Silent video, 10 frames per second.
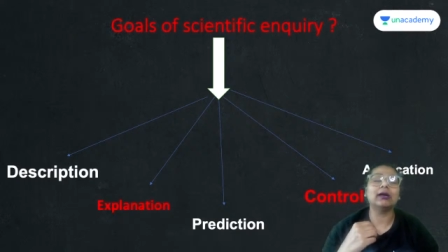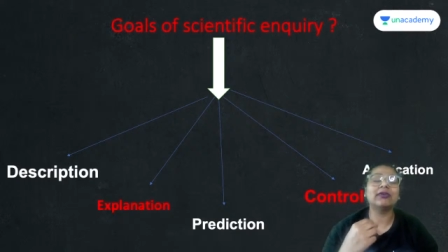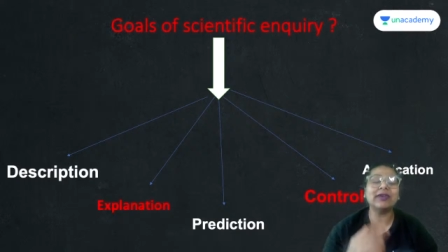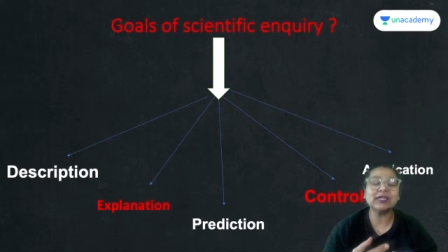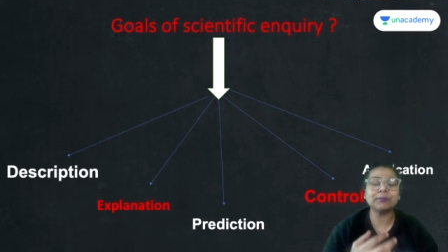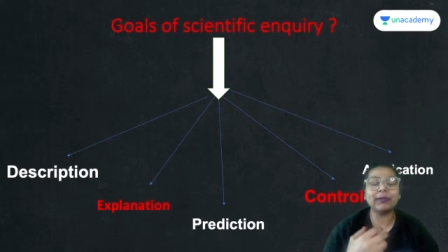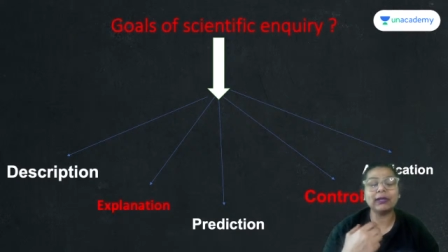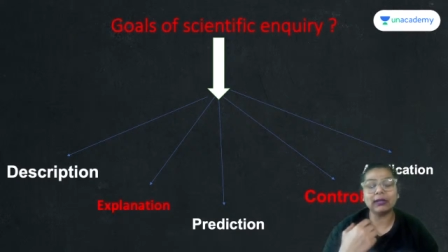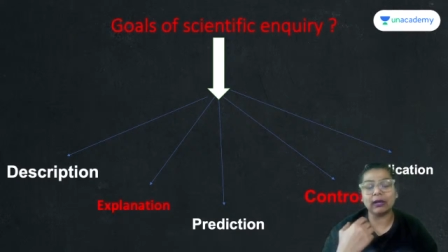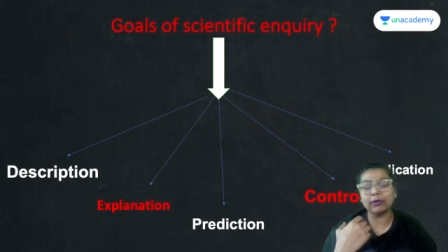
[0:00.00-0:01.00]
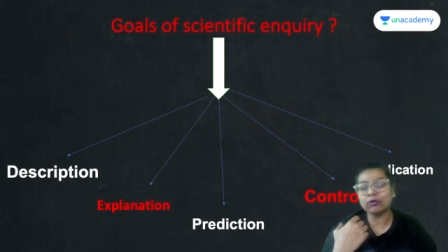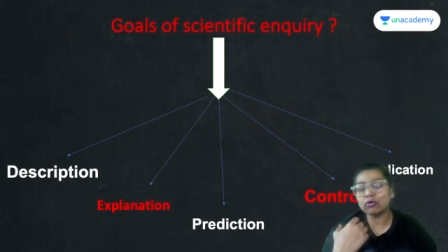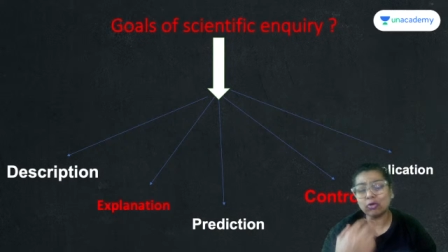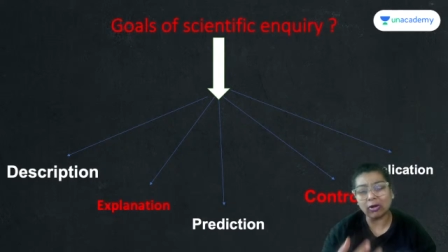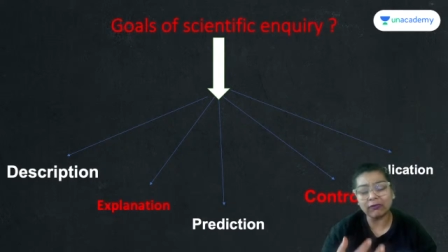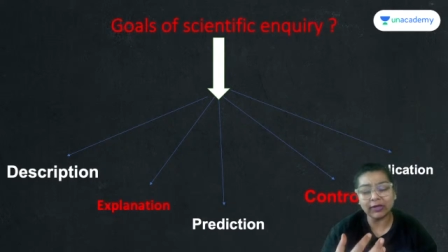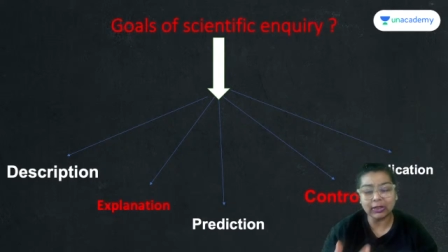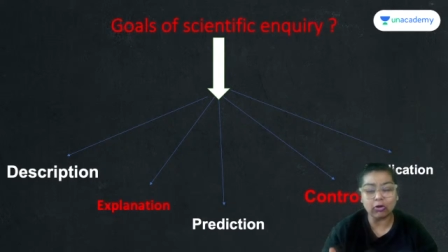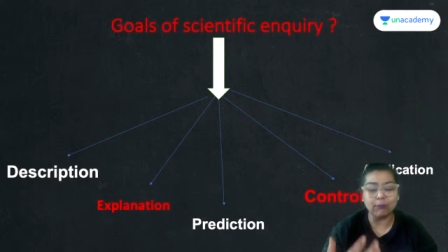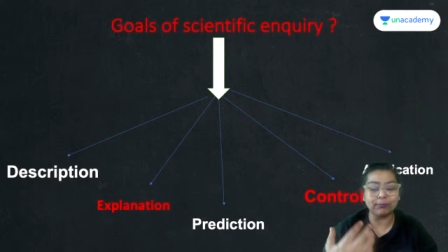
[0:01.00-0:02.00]
crisp and not very
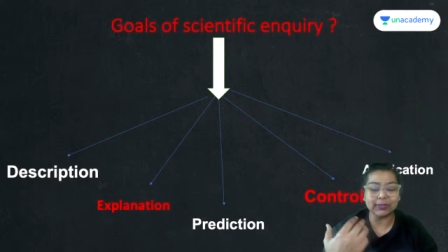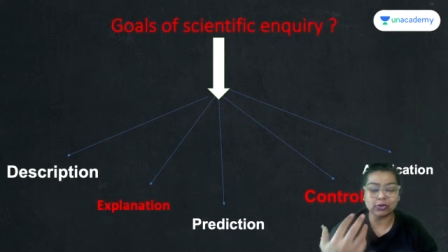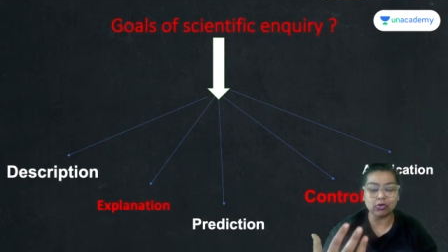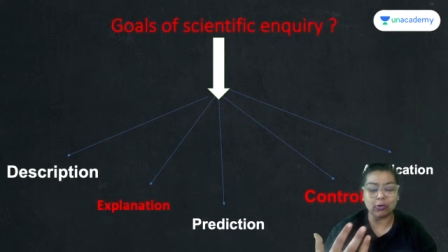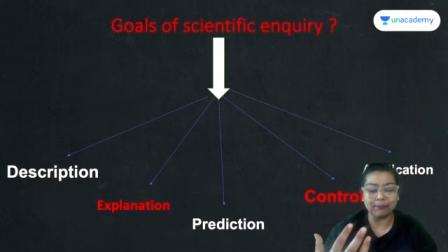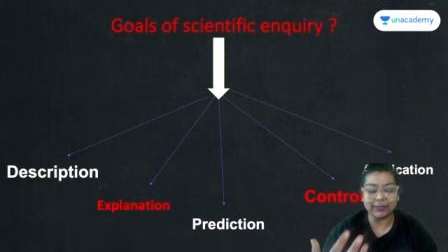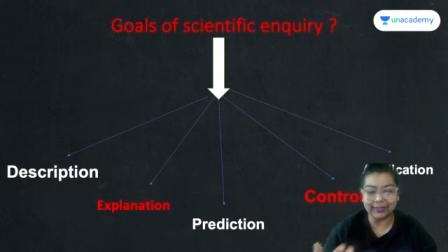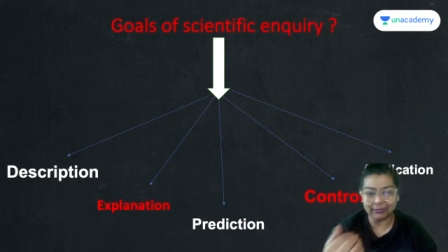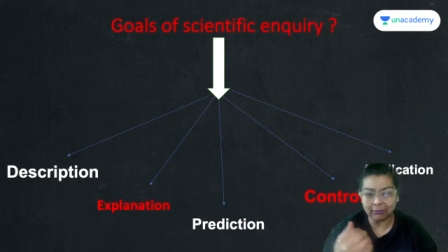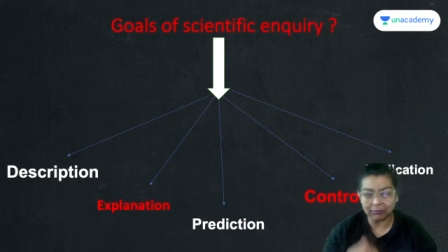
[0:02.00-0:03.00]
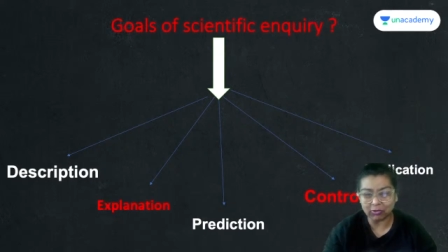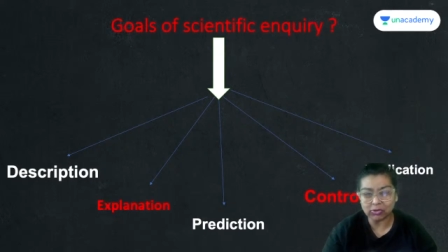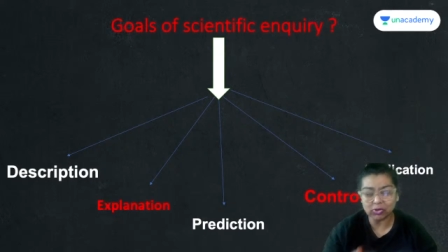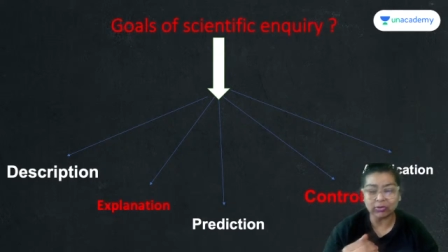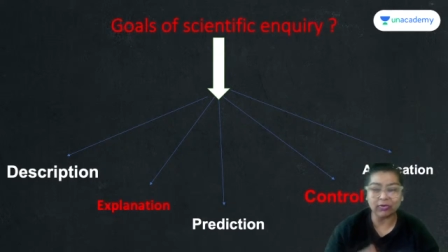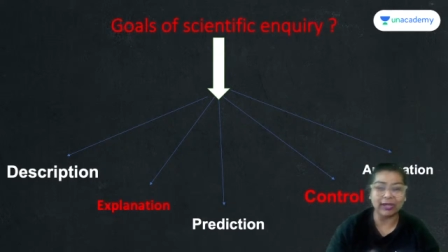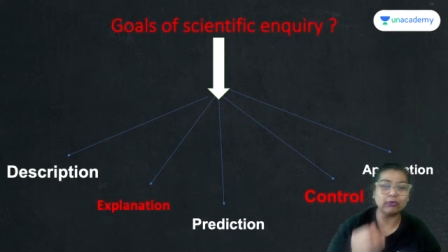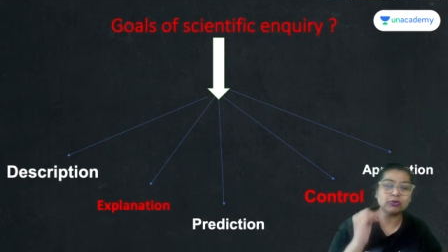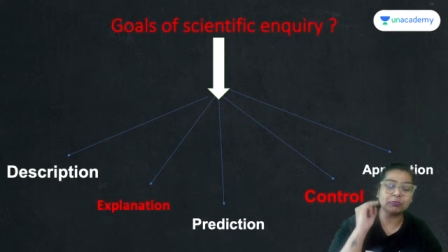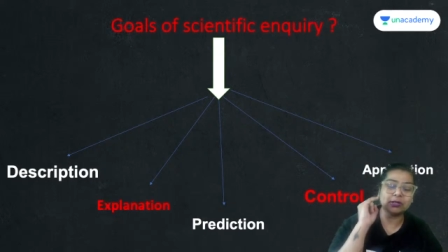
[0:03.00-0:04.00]
complex or complicated, because you're trying
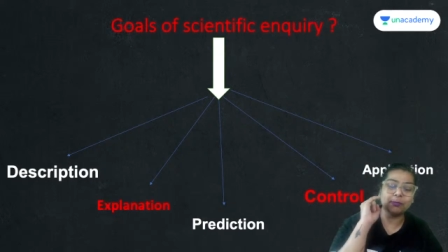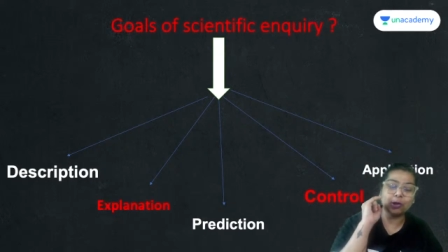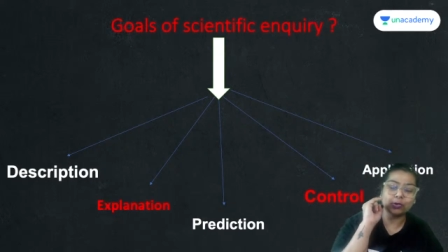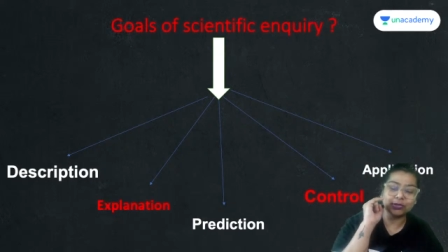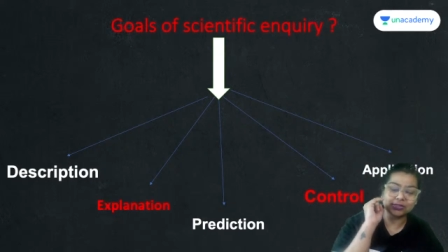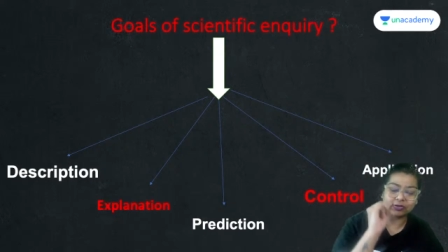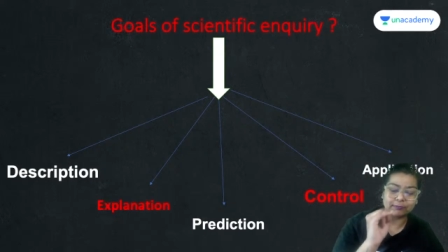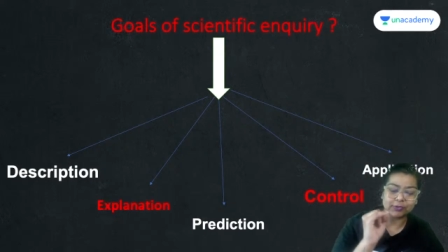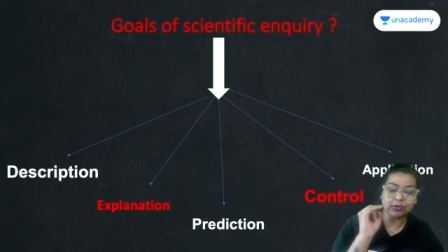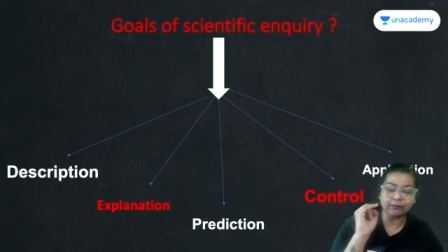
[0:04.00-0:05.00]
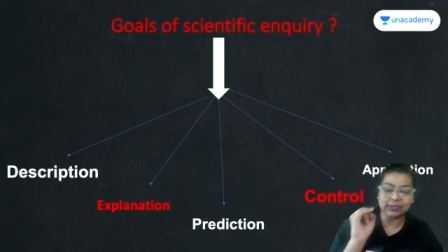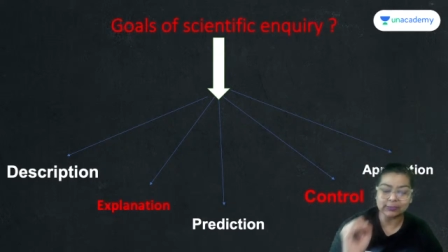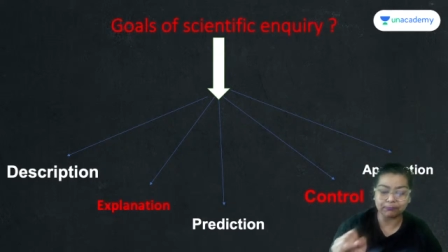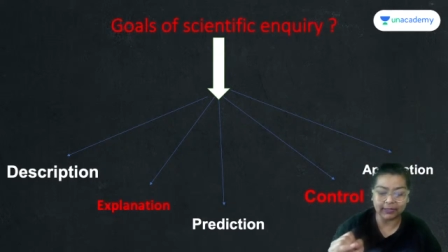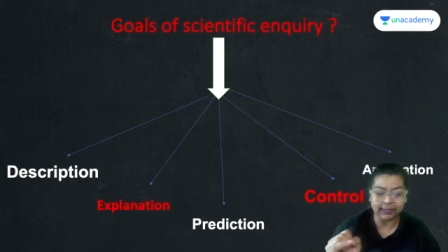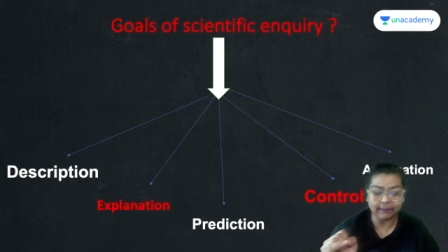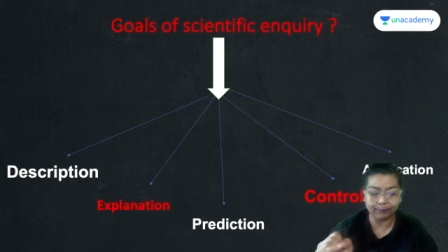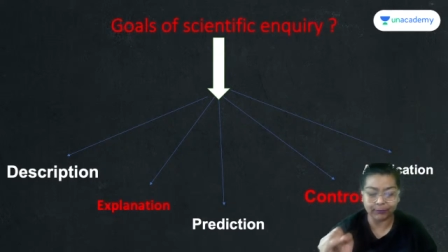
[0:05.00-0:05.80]
to speak about description of the pain,